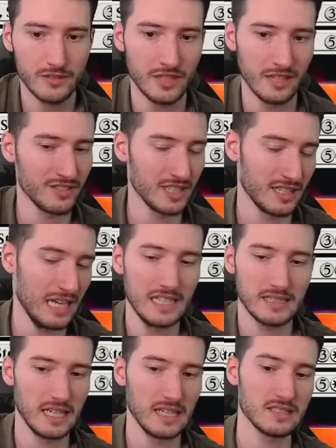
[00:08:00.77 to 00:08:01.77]
and I think
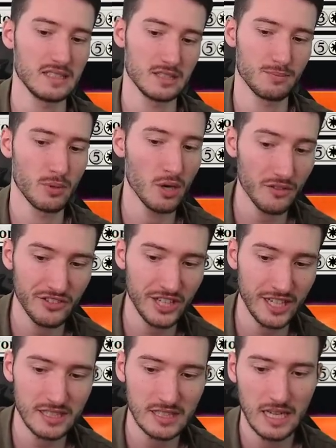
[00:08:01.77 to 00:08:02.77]
Glass Casket is
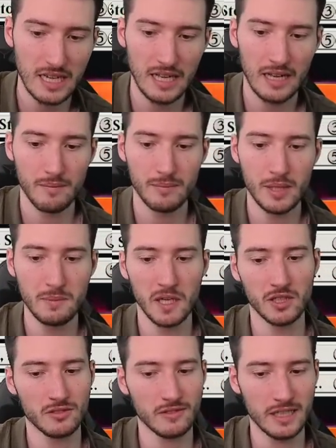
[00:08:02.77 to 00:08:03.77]
perfect. People are
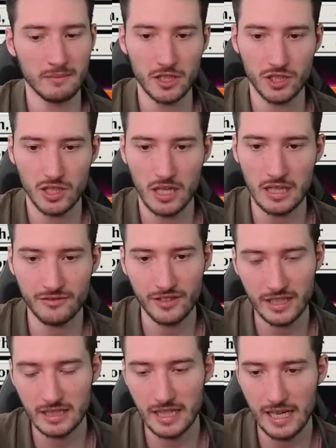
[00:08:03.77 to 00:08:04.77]
not running much
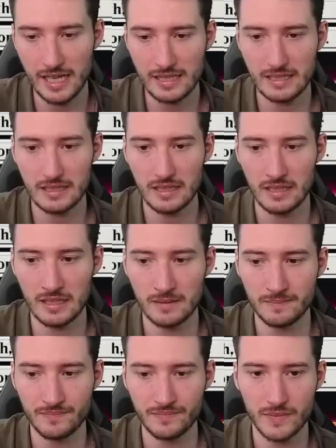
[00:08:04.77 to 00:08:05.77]
artifact hate,
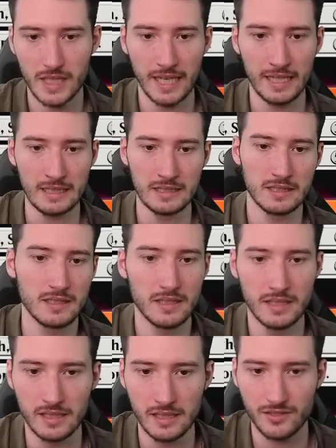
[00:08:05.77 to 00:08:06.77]
and
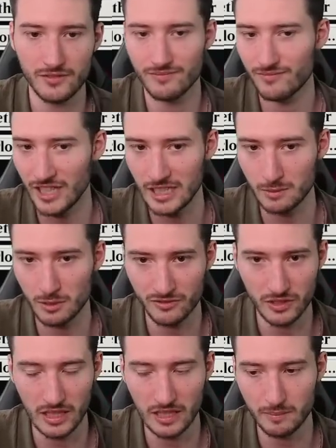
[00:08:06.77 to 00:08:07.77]
it is findable
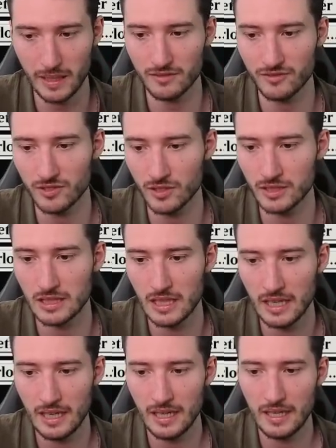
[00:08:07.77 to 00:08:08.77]
with United Battlefront.
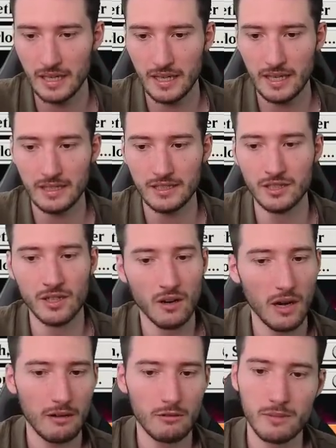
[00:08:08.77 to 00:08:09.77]
You
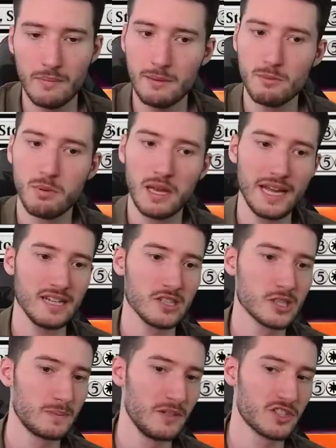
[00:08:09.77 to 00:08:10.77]
know, I would maybe play
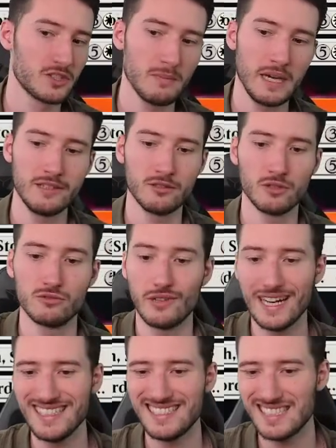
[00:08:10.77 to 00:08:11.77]
Elspeth Smite or
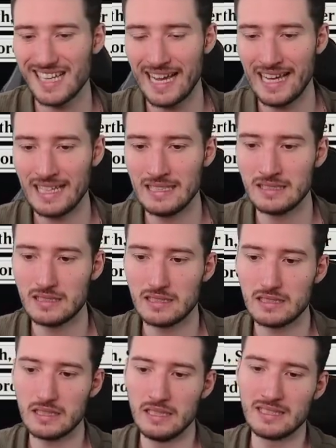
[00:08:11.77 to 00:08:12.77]
Right's End
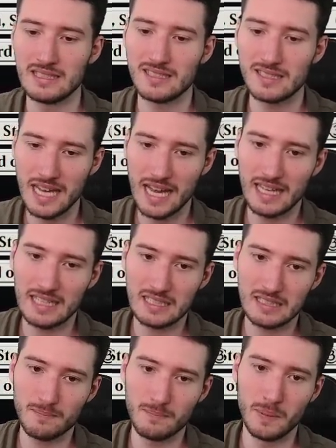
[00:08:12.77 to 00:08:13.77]
instead,
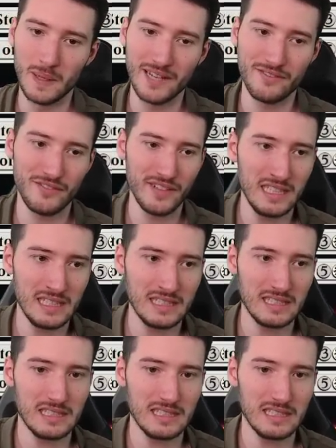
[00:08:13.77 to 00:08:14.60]
but I think